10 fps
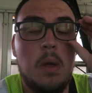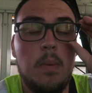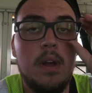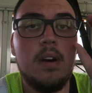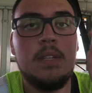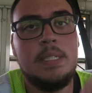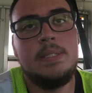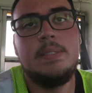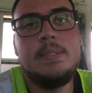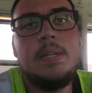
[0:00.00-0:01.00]
Here we are.
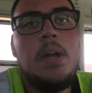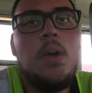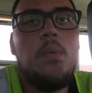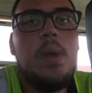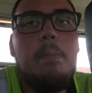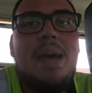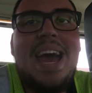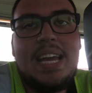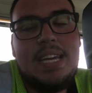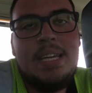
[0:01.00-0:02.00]
We
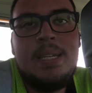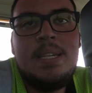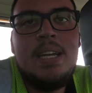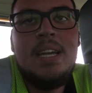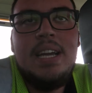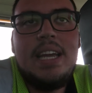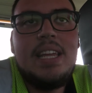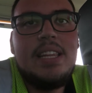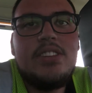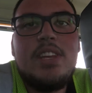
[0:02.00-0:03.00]
back
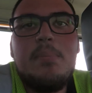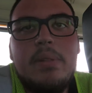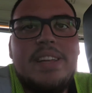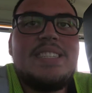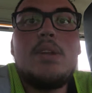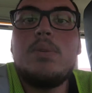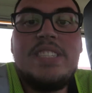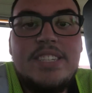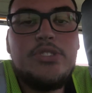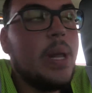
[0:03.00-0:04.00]
in the same place that I
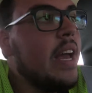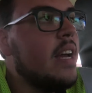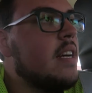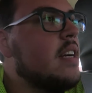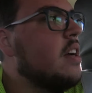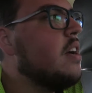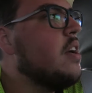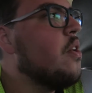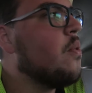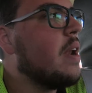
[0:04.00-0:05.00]
was yesterday
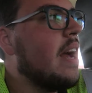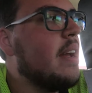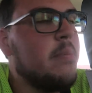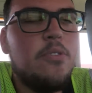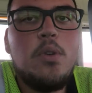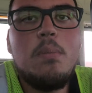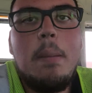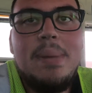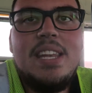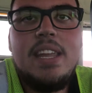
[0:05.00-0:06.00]
before
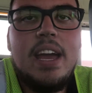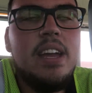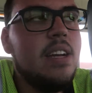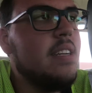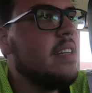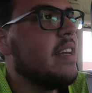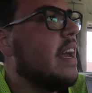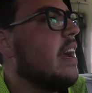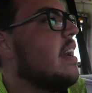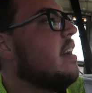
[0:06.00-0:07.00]
my midday.
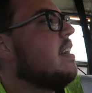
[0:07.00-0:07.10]
Okay.